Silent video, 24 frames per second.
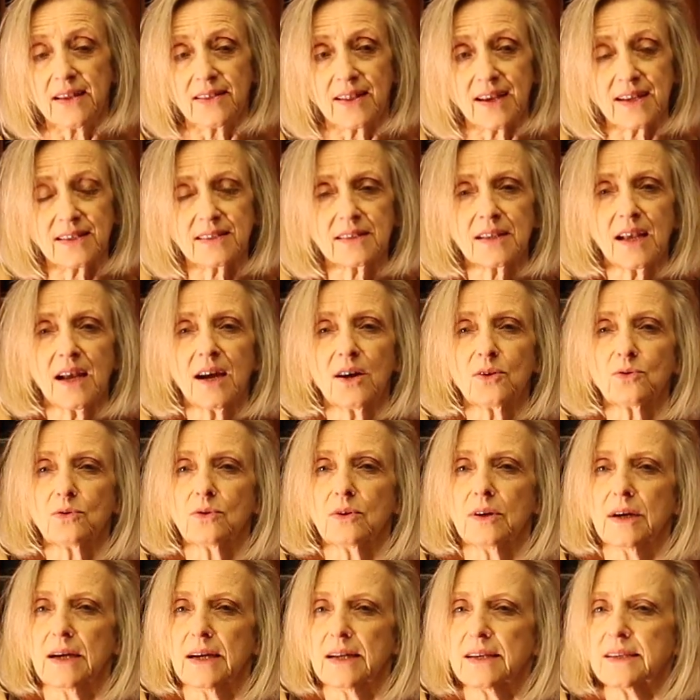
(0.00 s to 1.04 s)
That's
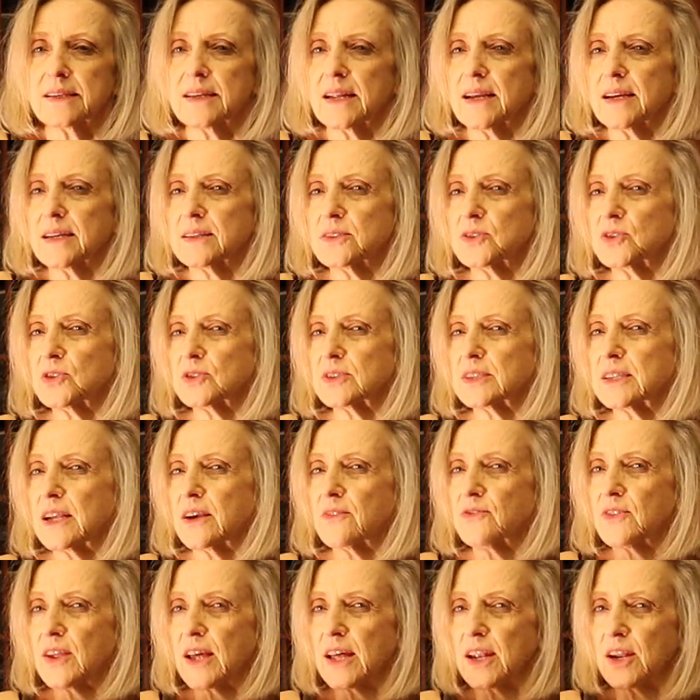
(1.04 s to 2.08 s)
how dancers
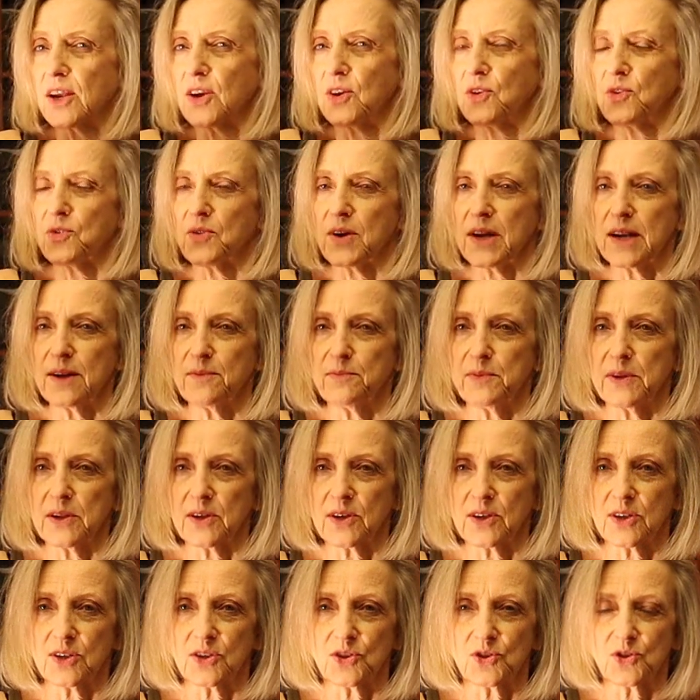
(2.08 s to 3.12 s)
have that
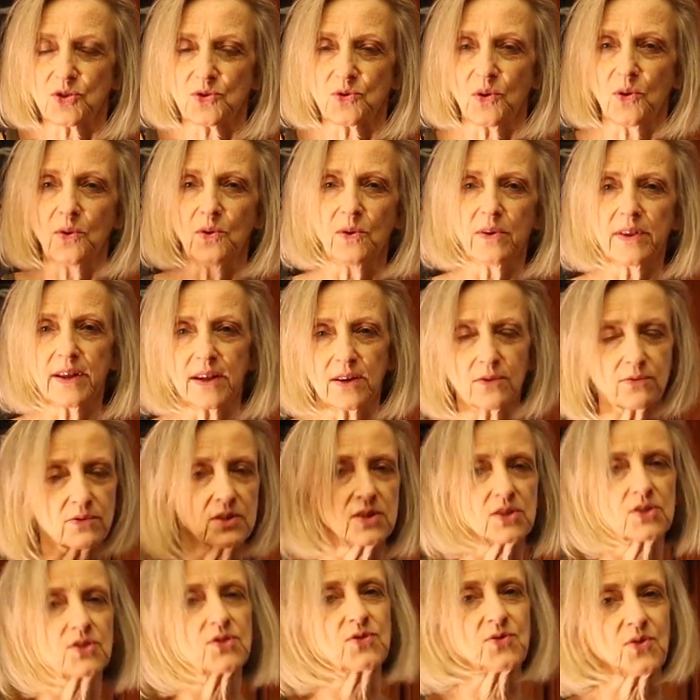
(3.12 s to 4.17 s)
incredible control. They don't
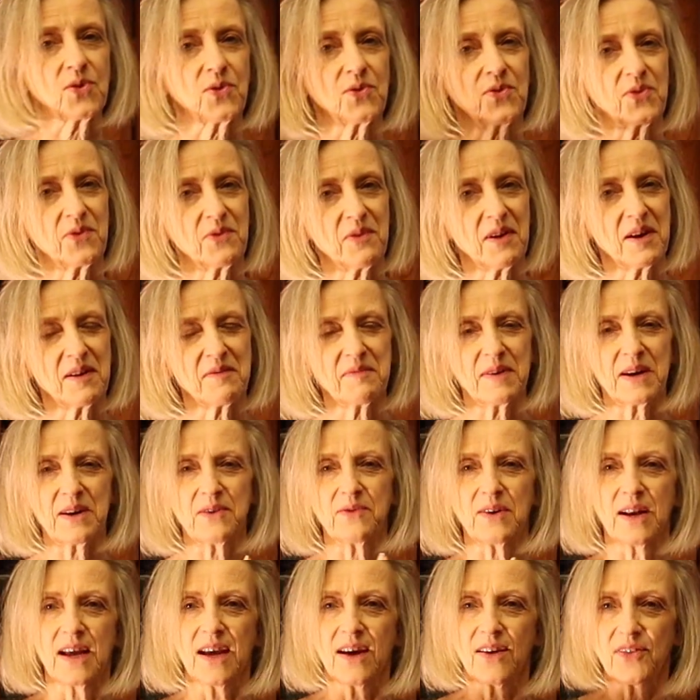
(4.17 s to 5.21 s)
just throw their arm
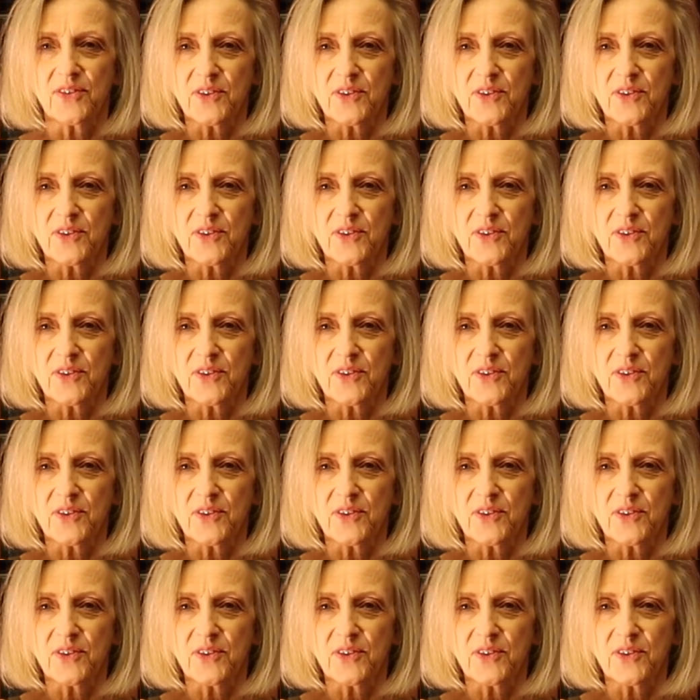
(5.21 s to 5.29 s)
out.